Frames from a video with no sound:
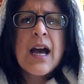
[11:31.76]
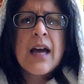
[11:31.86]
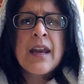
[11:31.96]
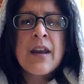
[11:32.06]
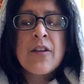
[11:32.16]

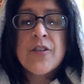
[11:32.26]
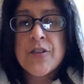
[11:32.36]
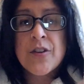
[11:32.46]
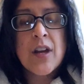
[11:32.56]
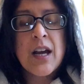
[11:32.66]
And
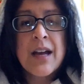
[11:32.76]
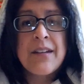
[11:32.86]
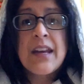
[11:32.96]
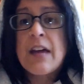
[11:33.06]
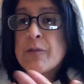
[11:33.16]

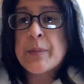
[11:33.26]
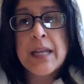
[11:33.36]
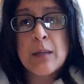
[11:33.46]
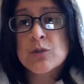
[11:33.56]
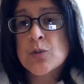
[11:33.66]
I've never
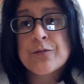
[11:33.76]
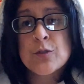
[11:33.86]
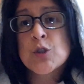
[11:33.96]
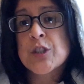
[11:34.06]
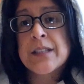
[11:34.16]
been able to
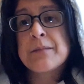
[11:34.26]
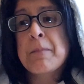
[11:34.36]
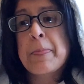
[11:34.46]
afford it